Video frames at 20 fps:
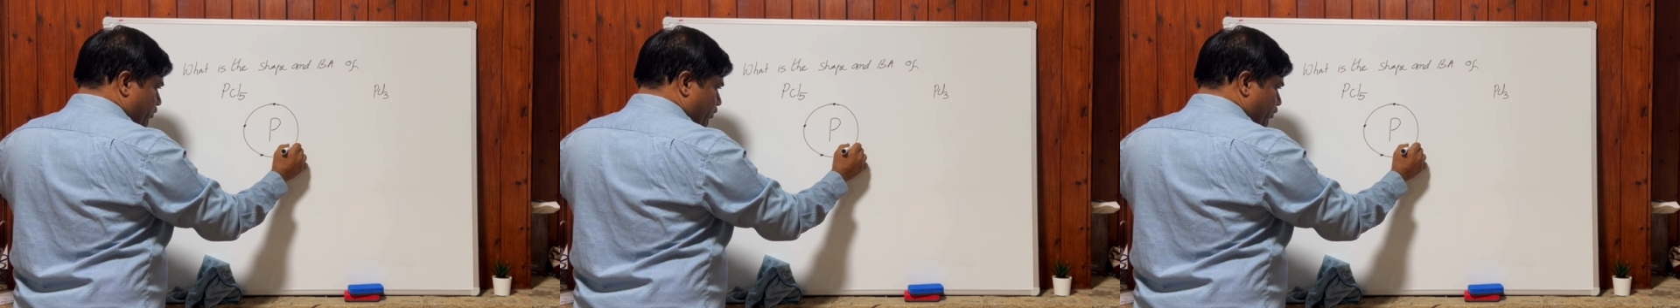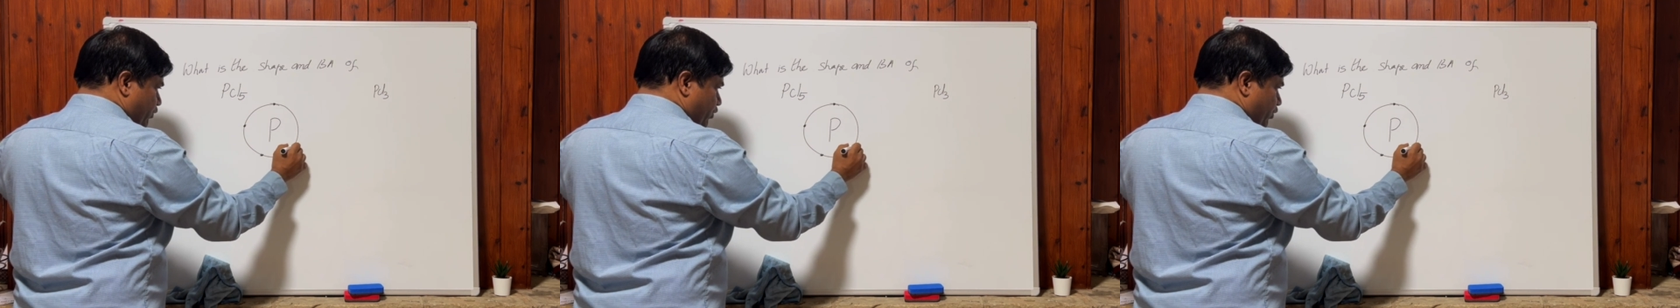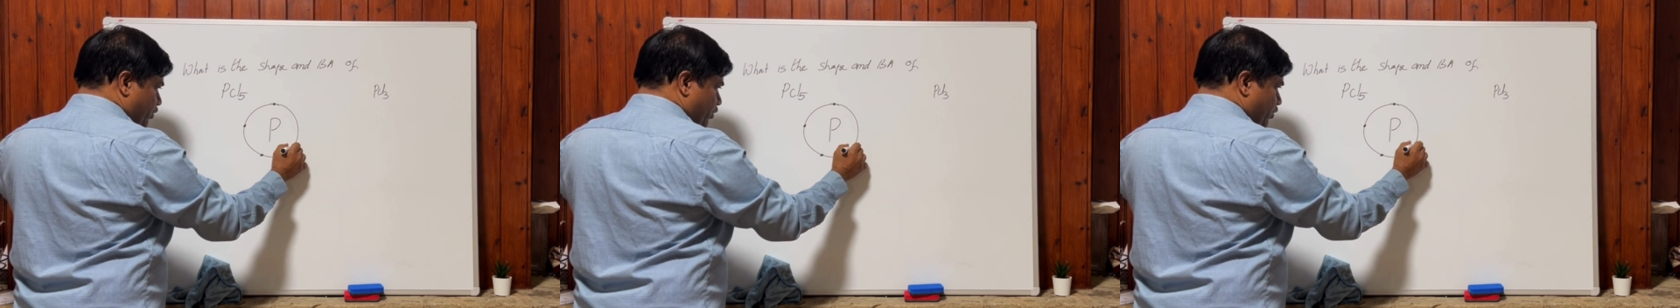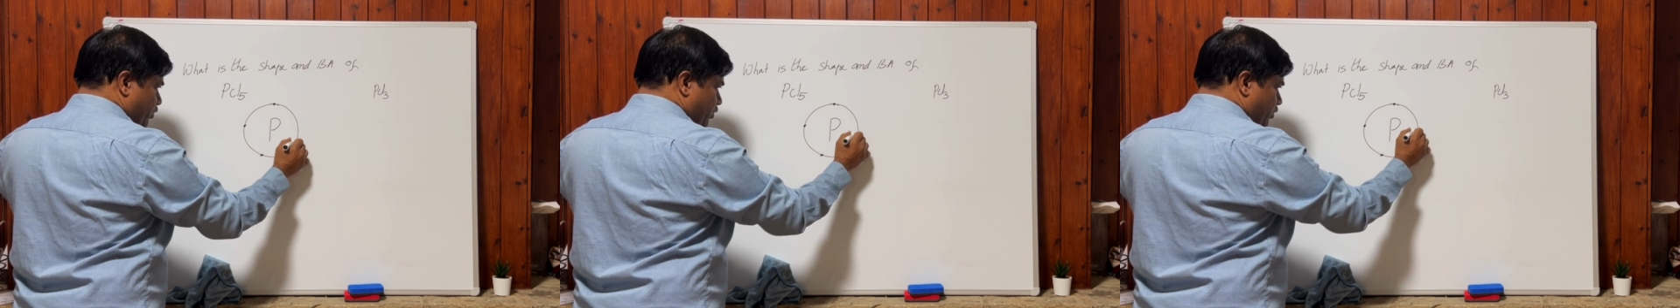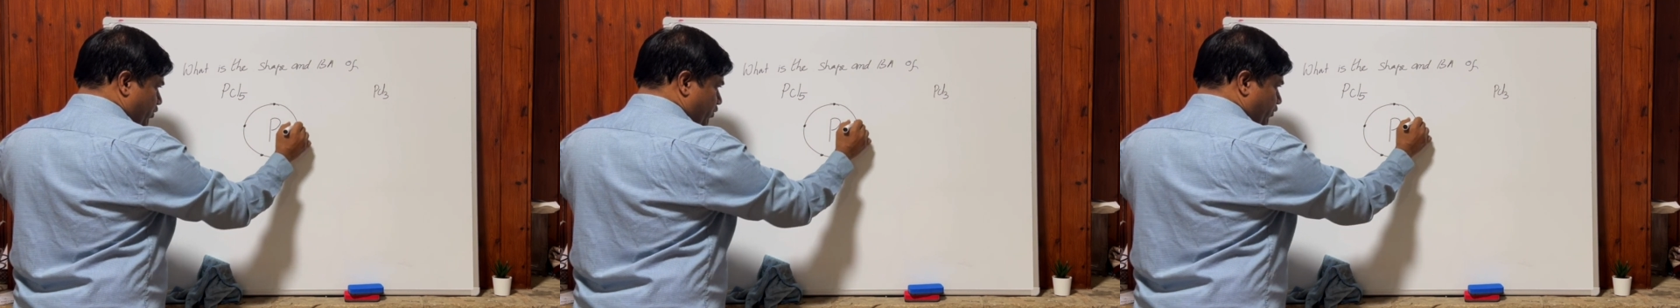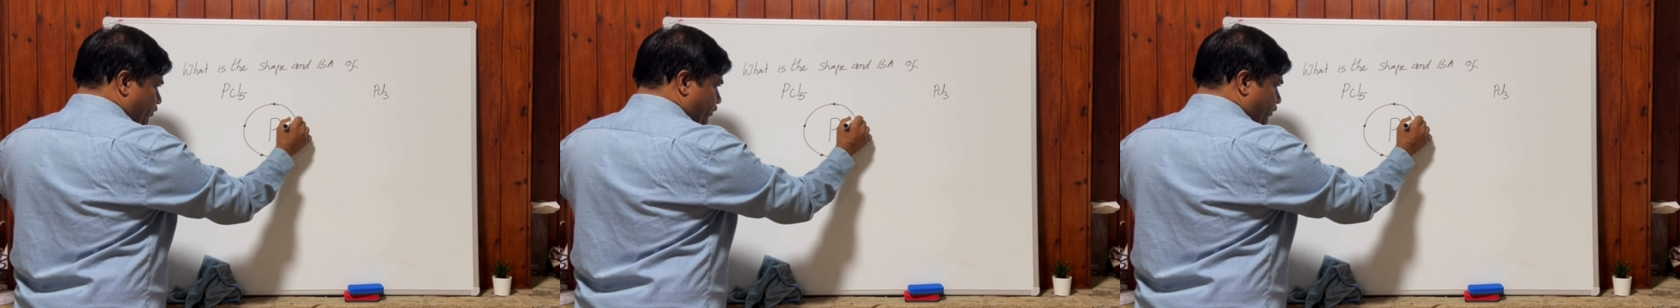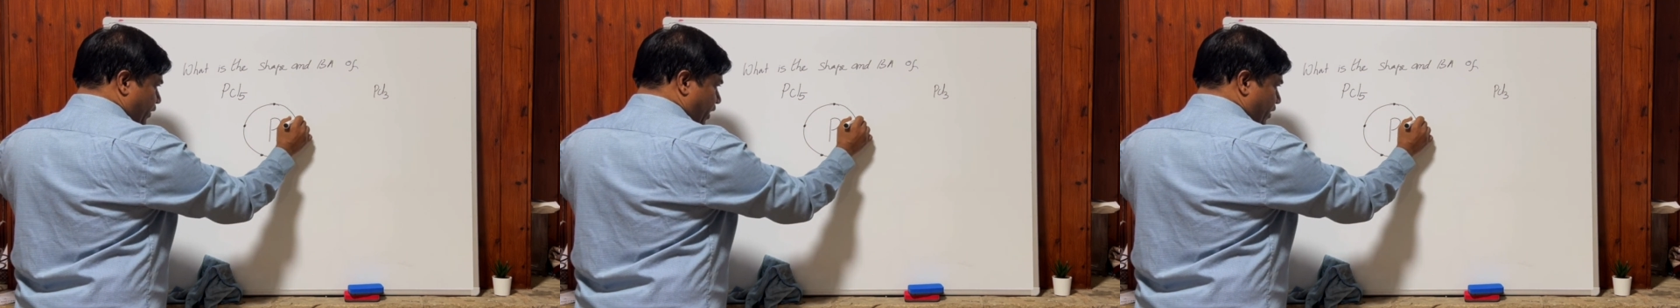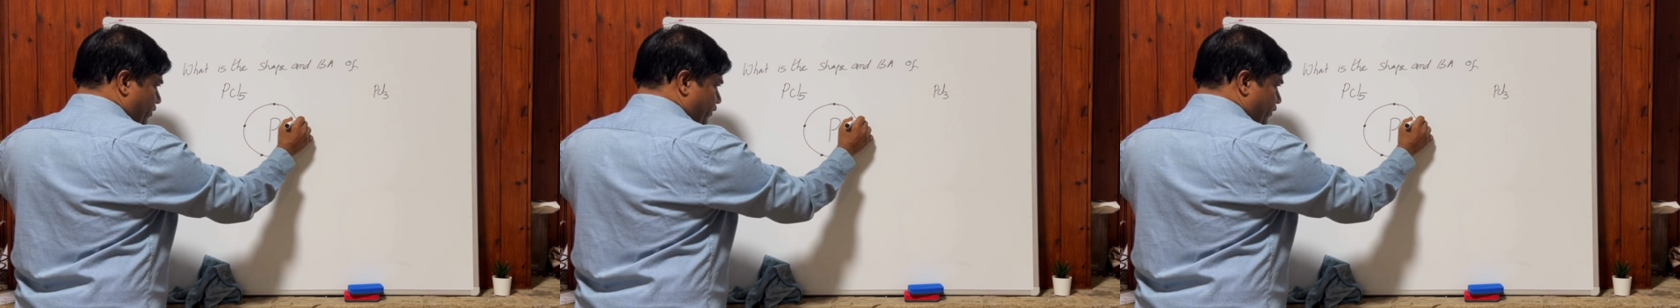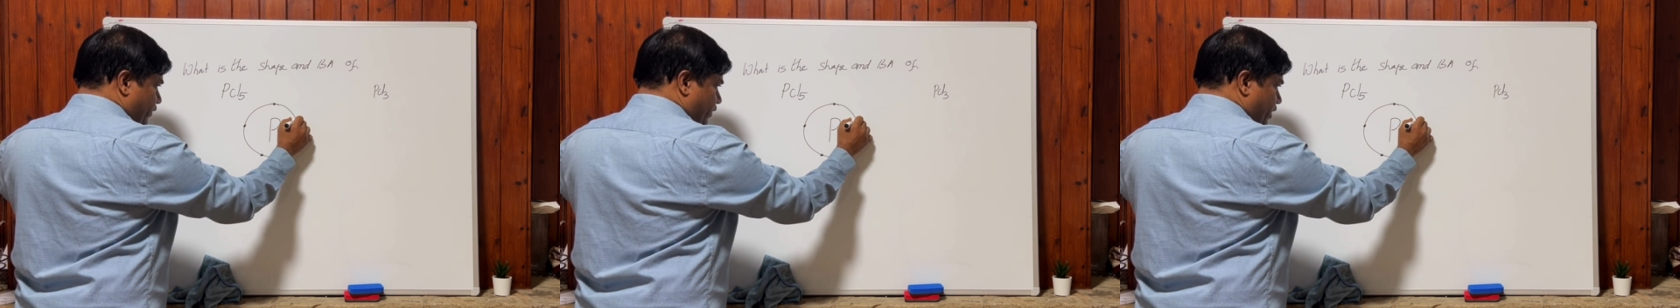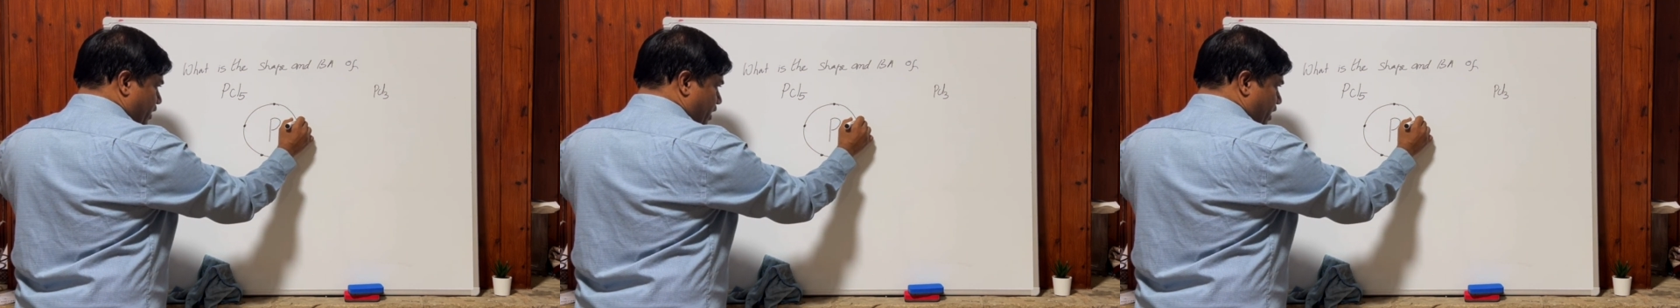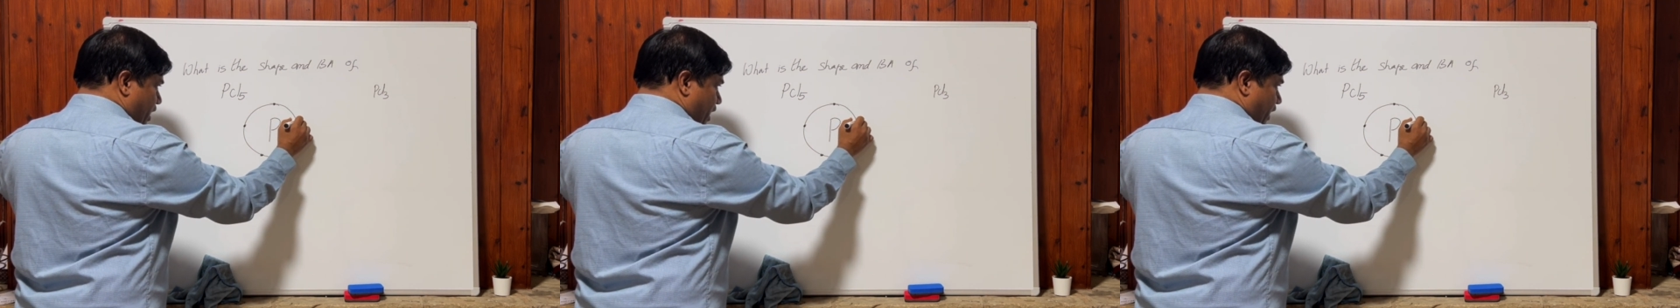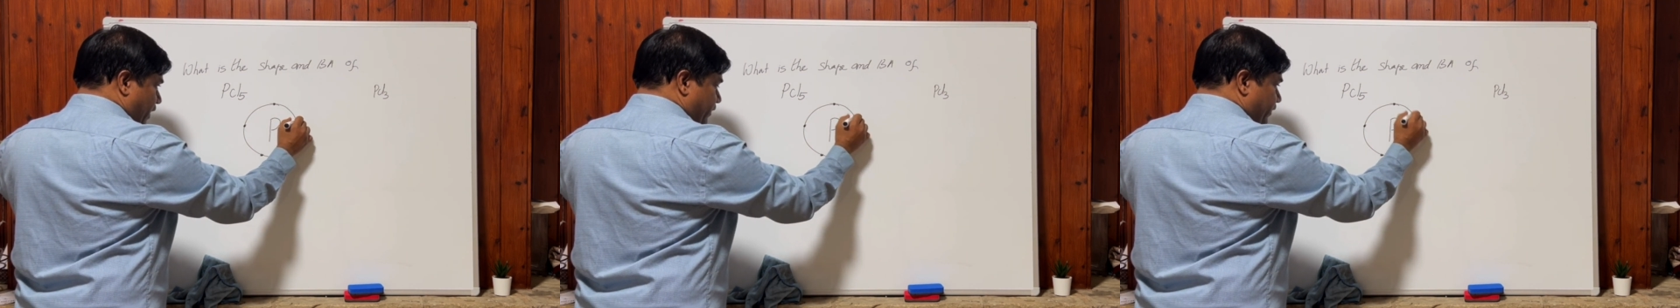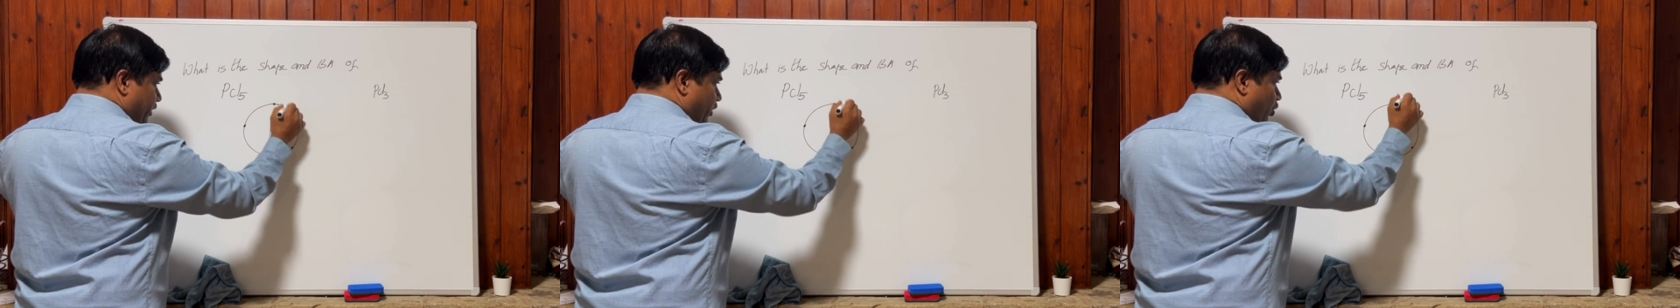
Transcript: 4, 5, and